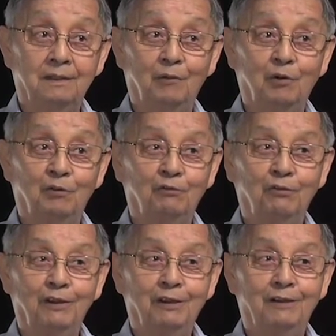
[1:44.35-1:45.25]
that were
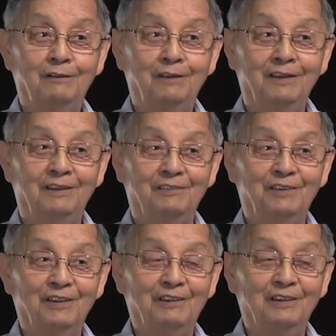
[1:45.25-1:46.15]
very,
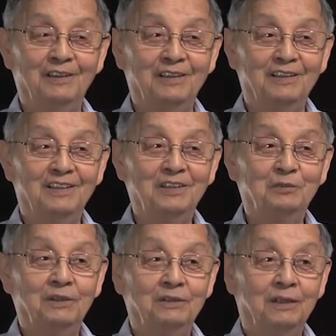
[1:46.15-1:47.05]
very
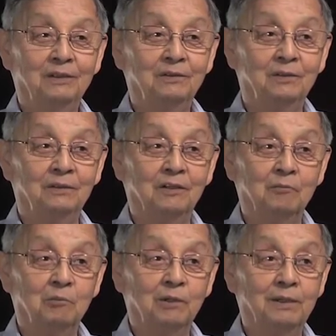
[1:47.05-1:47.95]
interesting to
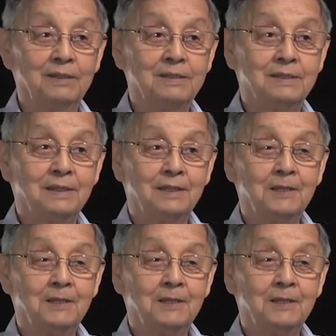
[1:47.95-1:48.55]
young boys,